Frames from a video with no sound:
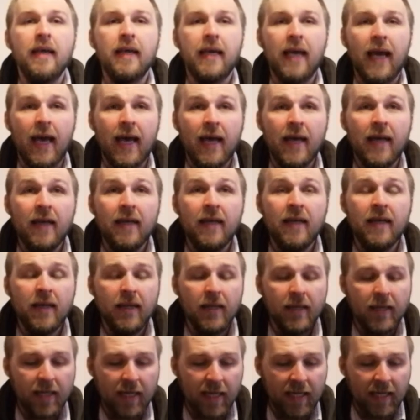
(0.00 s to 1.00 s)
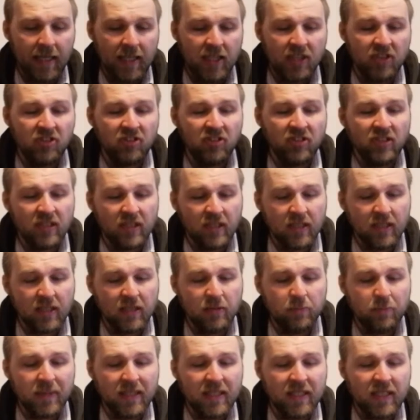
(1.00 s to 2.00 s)
Can a
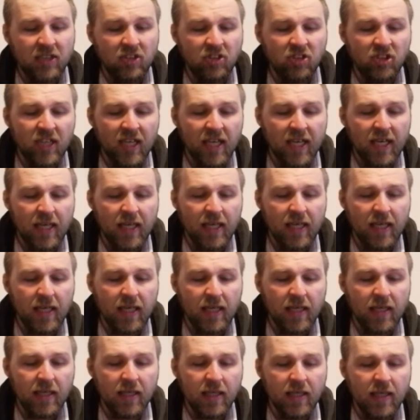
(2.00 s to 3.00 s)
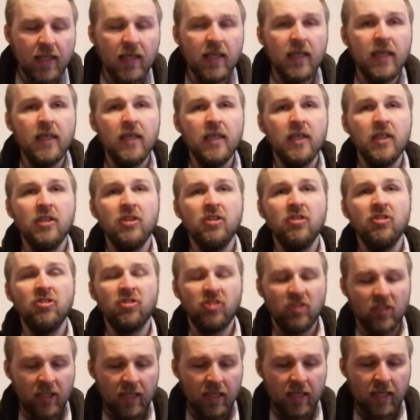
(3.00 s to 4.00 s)
nation be
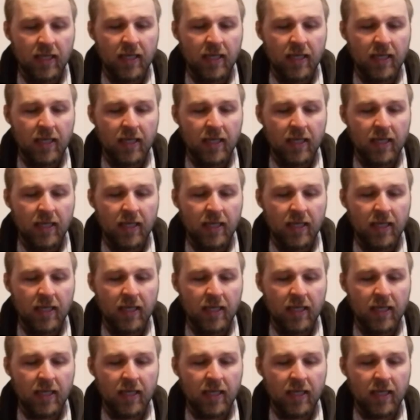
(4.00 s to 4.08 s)
changed?